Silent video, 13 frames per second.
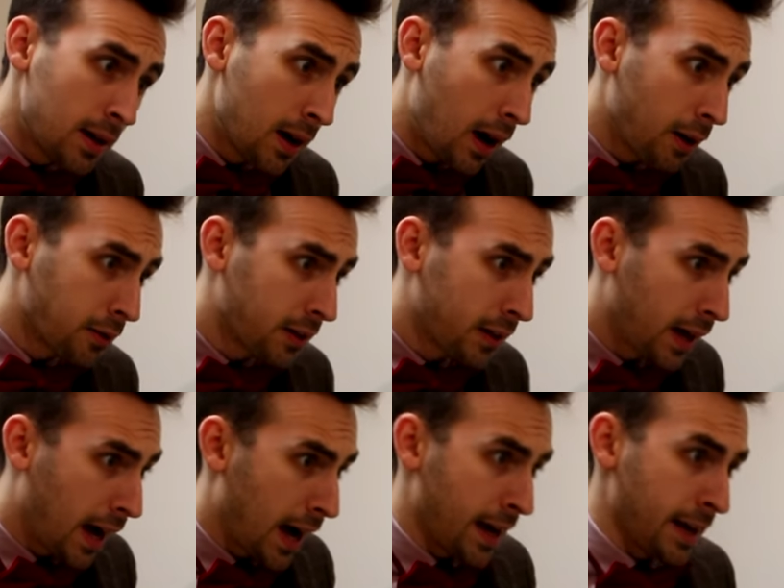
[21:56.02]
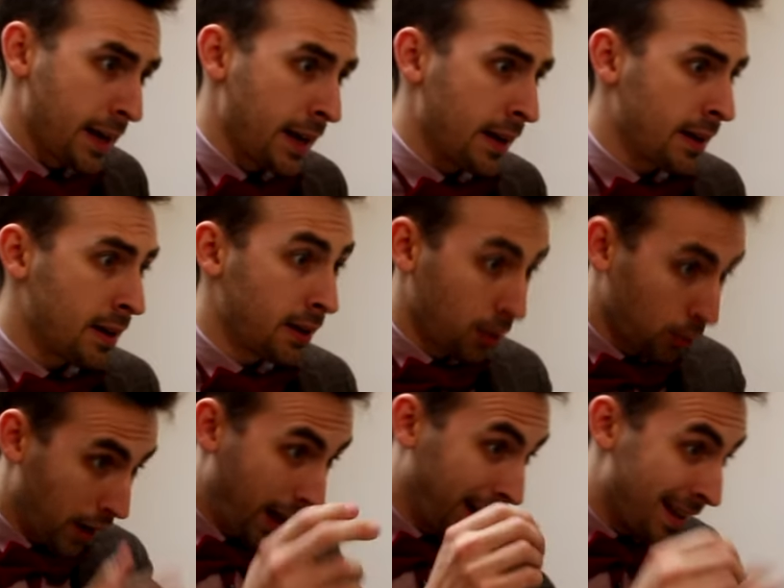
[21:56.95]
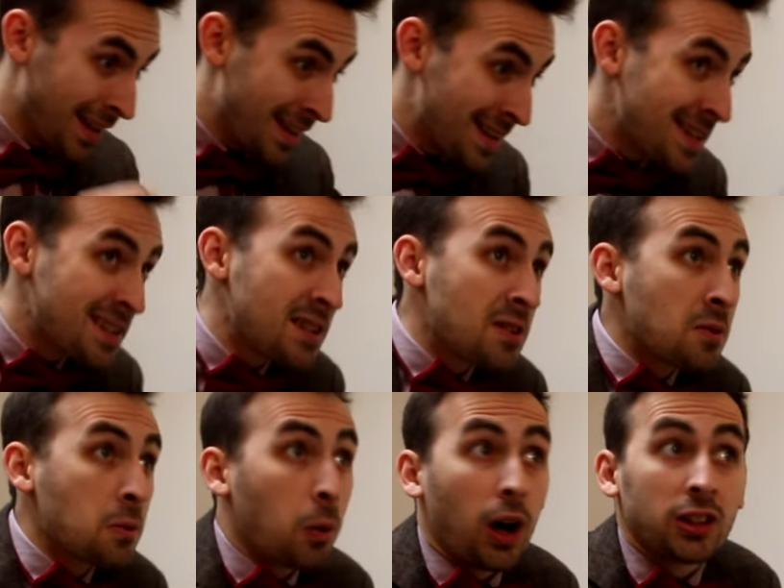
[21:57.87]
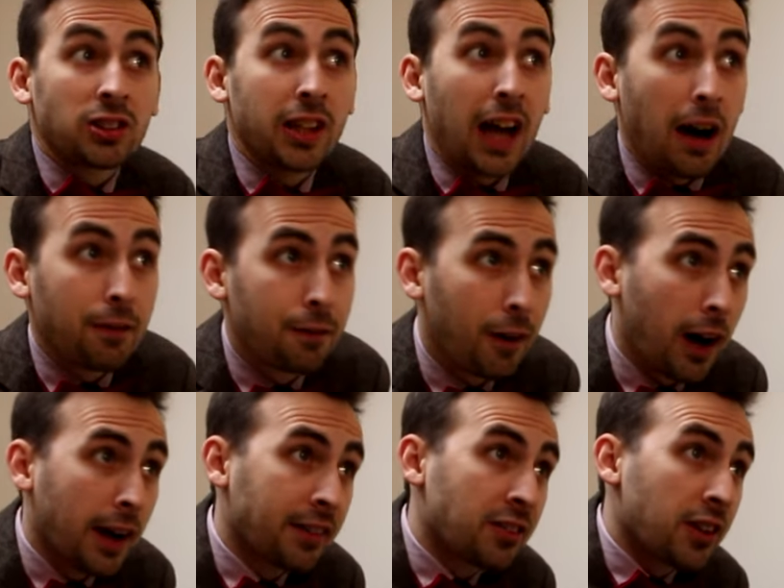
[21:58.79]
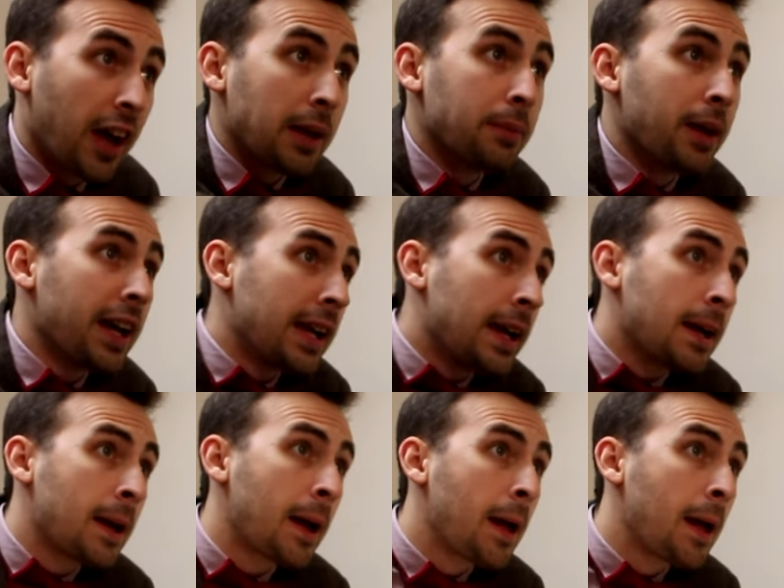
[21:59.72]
Okay. Well, whilst that finds Amy.